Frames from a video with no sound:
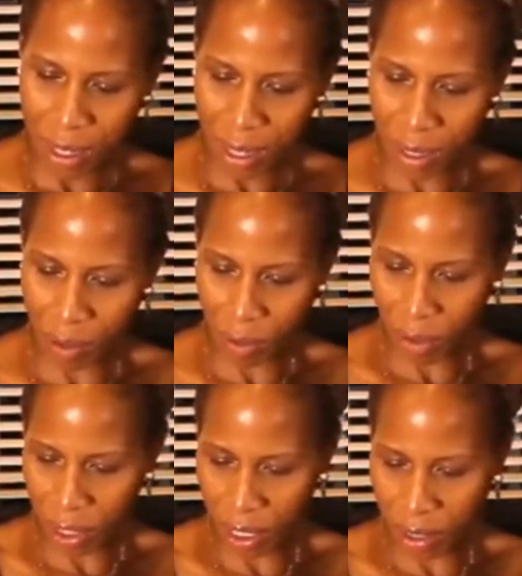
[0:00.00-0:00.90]
I don't
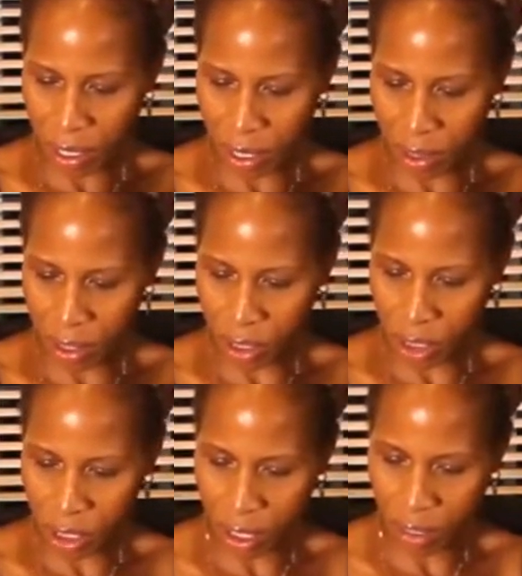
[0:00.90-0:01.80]
think that this
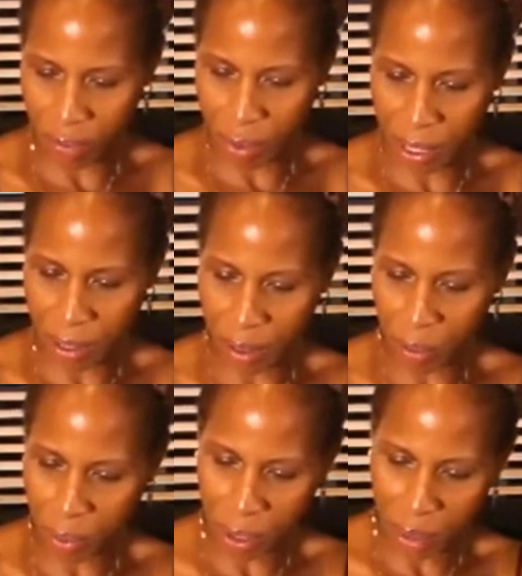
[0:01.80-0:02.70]
should have been in the
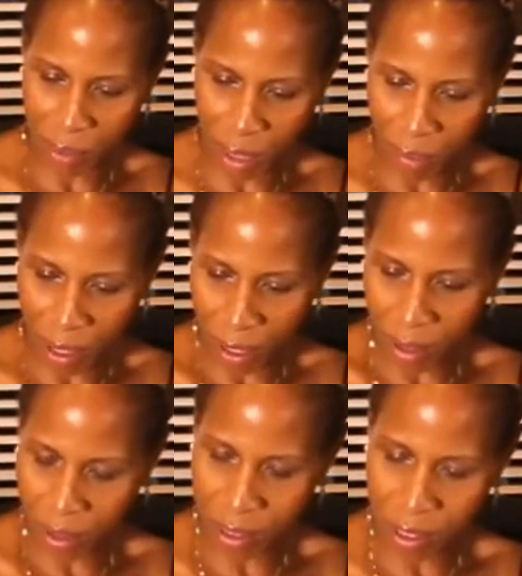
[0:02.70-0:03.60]
premium
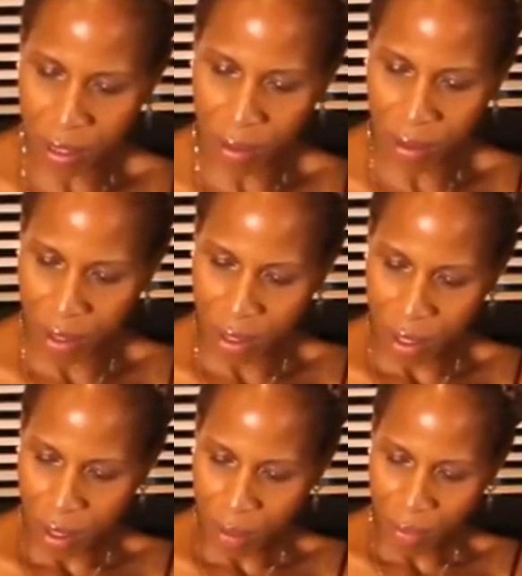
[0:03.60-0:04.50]
box.
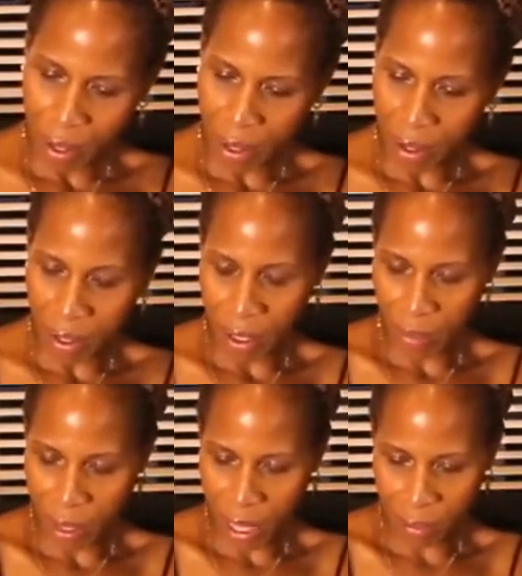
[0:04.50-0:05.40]
But I am
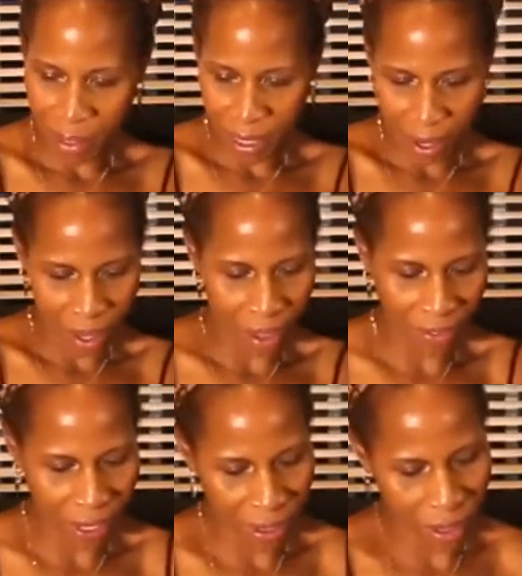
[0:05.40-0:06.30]
happy to have
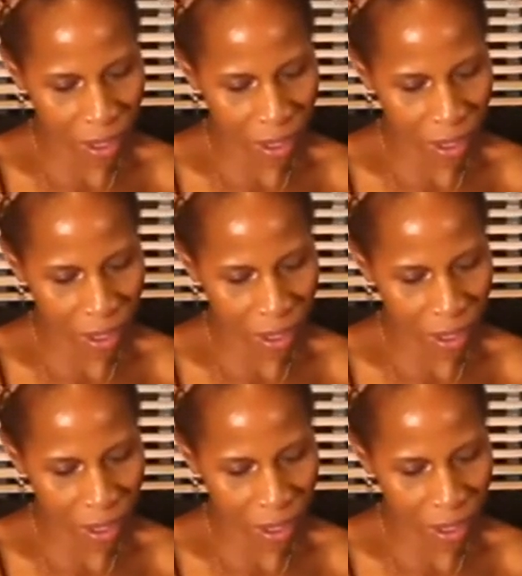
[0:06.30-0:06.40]
it.